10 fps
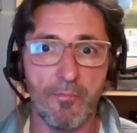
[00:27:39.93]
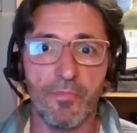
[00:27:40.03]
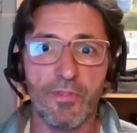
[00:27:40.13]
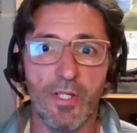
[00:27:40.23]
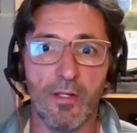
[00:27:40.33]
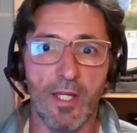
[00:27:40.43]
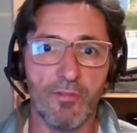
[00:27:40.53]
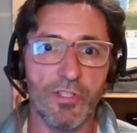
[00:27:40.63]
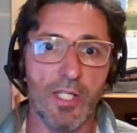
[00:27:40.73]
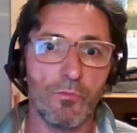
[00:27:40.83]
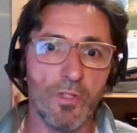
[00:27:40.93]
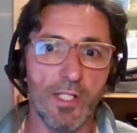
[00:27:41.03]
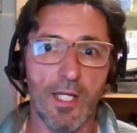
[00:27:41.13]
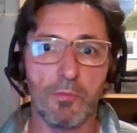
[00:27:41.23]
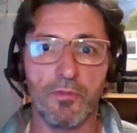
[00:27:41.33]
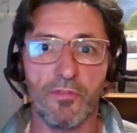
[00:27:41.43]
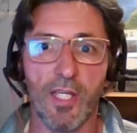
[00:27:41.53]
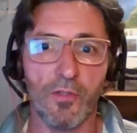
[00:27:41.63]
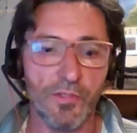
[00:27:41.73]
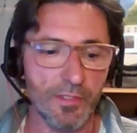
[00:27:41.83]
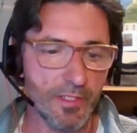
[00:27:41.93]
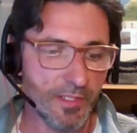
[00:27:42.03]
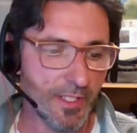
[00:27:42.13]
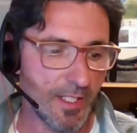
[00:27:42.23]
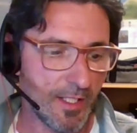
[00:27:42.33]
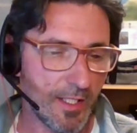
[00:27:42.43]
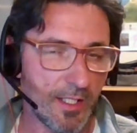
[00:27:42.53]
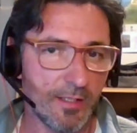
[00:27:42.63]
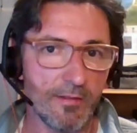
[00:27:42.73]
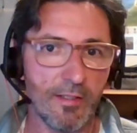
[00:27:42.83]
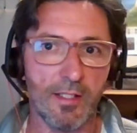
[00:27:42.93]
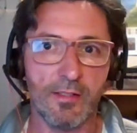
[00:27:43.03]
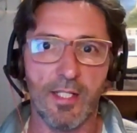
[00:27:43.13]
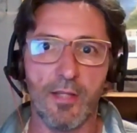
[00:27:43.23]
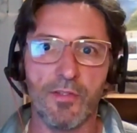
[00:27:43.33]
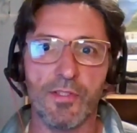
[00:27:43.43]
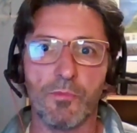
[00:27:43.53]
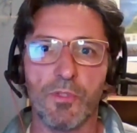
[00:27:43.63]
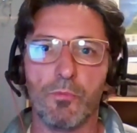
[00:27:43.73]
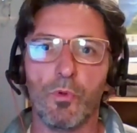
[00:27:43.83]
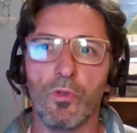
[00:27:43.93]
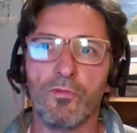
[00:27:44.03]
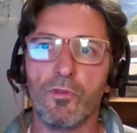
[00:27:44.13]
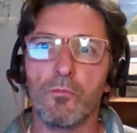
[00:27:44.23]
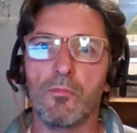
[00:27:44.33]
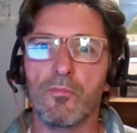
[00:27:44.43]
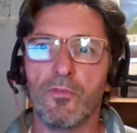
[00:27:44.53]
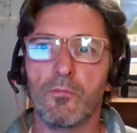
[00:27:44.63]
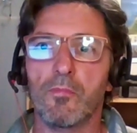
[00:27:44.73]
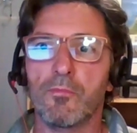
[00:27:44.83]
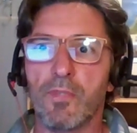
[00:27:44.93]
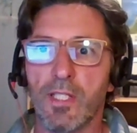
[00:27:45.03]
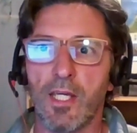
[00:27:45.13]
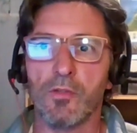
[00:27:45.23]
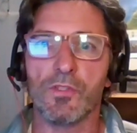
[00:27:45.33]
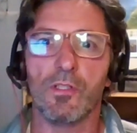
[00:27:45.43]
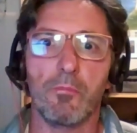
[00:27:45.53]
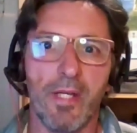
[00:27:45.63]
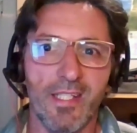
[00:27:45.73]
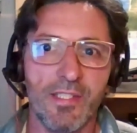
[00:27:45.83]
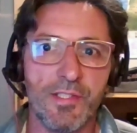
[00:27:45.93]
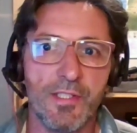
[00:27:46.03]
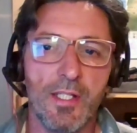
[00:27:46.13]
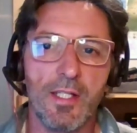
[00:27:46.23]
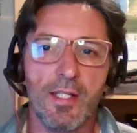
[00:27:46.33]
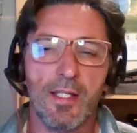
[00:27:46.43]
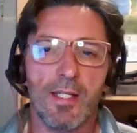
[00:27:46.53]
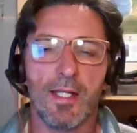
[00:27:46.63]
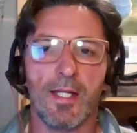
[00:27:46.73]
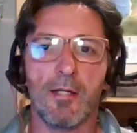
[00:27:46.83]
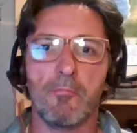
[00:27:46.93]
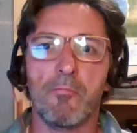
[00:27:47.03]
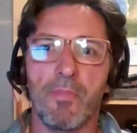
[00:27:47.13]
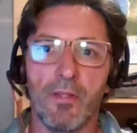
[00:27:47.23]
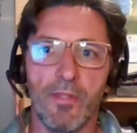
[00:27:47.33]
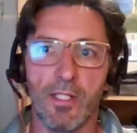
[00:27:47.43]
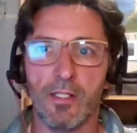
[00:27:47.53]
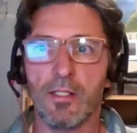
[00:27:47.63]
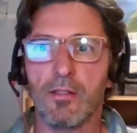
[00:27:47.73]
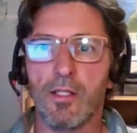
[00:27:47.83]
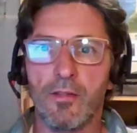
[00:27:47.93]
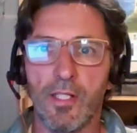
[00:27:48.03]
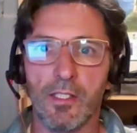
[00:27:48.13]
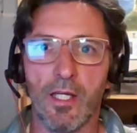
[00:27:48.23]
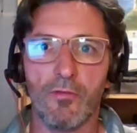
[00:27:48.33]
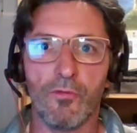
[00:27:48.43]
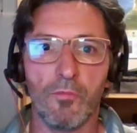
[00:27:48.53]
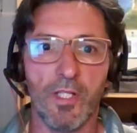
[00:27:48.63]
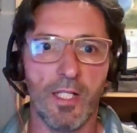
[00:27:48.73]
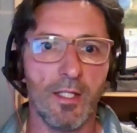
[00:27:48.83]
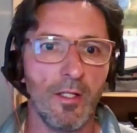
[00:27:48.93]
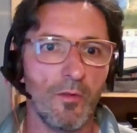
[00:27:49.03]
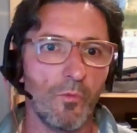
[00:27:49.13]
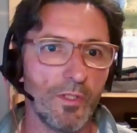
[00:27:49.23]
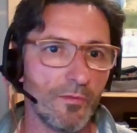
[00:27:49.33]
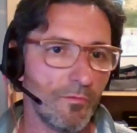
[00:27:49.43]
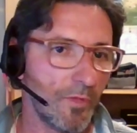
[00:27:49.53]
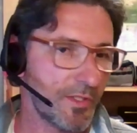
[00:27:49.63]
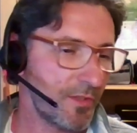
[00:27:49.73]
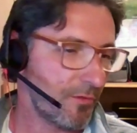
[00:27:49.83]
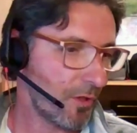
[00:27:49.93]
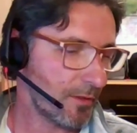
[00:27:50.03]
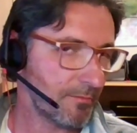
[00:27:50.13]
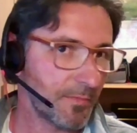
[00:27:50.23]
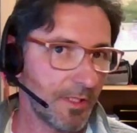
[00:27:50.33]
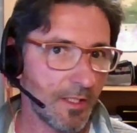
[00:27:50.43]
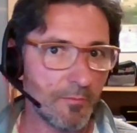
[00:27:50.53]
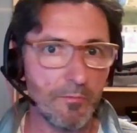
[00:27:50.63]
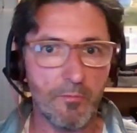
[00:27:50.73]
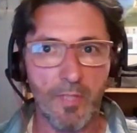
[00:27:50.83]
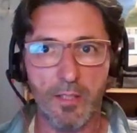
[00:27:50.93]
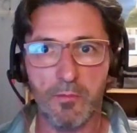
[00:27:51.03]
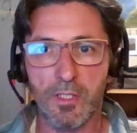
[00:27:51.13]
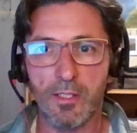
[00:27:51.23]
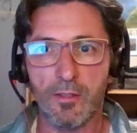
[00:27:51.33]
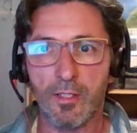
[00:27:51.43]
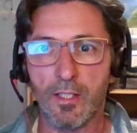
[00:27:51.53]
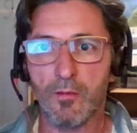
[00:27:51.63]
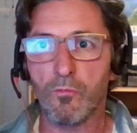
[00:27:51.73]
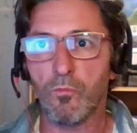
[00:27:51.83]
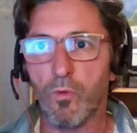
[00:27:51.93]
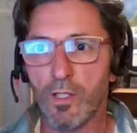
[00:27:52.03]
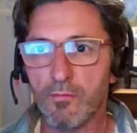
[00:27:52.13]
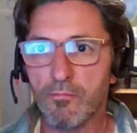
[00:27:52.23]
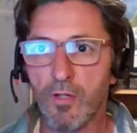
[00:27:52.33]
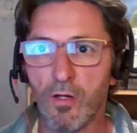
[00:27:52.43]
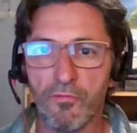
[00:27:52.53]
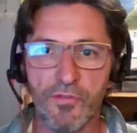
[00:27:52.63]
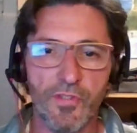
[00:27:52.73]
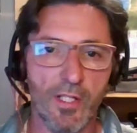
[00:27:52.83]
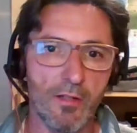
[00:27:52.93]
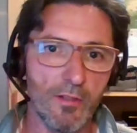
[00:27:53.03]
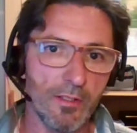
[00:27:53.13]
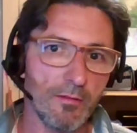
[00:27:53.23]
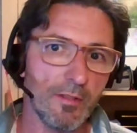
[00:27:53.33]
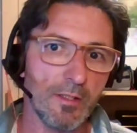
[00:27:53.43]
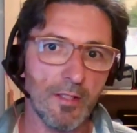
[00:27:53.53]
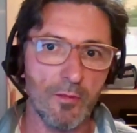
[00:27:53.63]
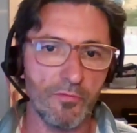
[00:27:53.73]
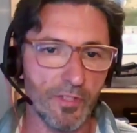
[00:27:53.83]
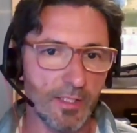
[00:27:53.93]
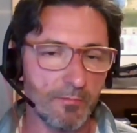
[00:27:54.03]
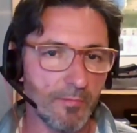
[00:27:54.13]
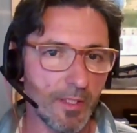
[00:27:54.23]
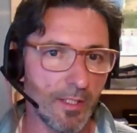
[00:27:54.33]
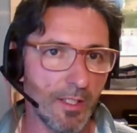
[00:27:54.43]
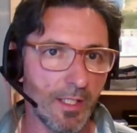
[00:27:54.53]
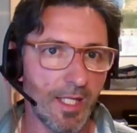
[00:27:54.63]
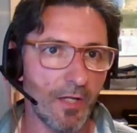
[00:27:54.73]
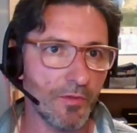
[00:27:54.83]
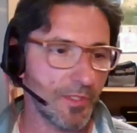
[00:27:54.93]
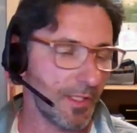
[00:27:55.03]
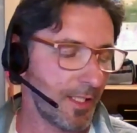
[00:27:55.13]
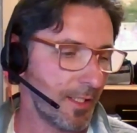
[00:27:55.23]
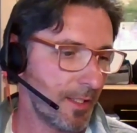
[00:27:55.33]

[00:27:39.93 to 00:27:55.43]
So have a chat with a couple of councillors and gather some support from the councillor base, and then go from there. Once you've got maybe one officer and hopefully a councillor